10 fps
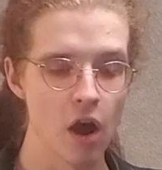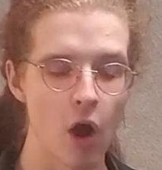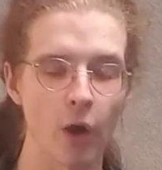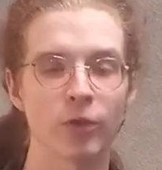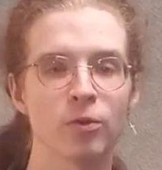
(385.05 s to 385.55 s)

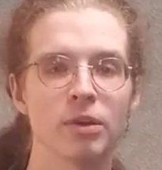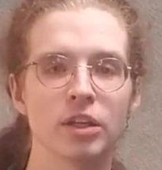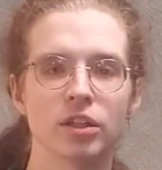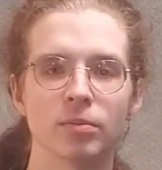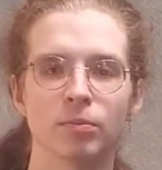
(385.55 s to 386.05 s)
hard for me
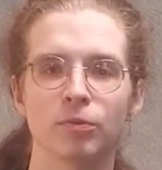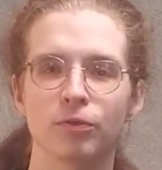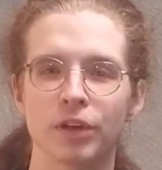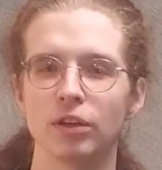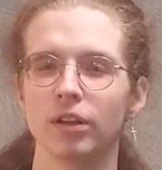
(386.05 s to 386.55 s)
to
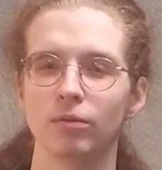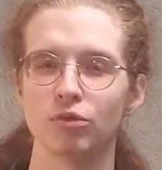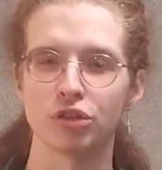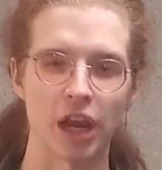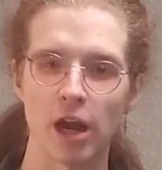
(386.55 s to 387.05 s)
feel
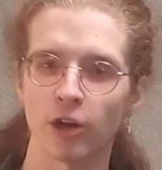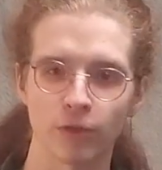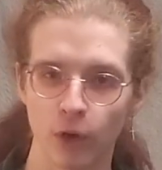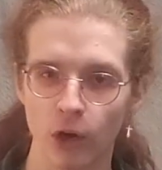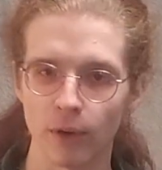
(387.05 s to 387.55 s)
scared
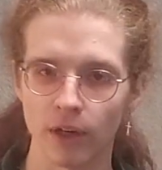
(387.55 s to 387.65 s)
for her at